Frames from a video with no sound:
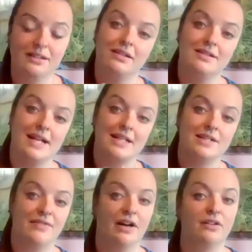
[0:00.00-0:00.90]
the
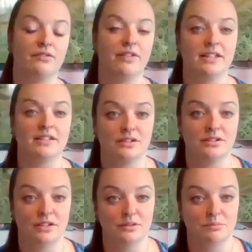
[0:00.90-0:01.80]
negative health effects
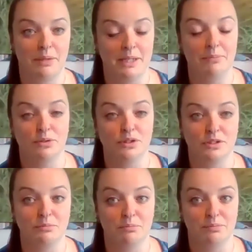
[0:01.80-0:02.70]
on people
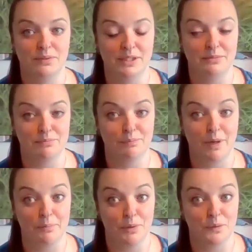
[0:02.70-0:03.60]

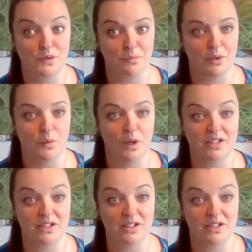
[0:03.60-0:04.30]
might be something worth